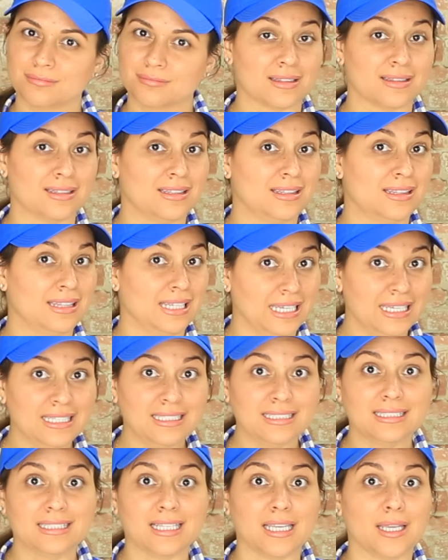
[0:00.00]

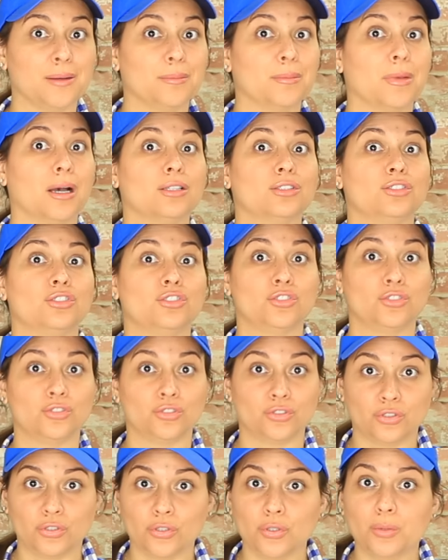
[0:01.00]
these seem
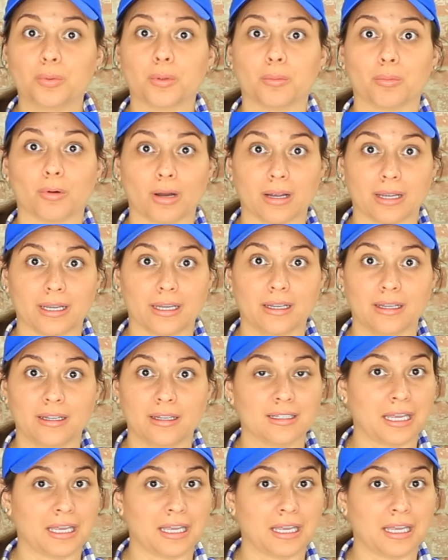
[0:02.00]
super bright.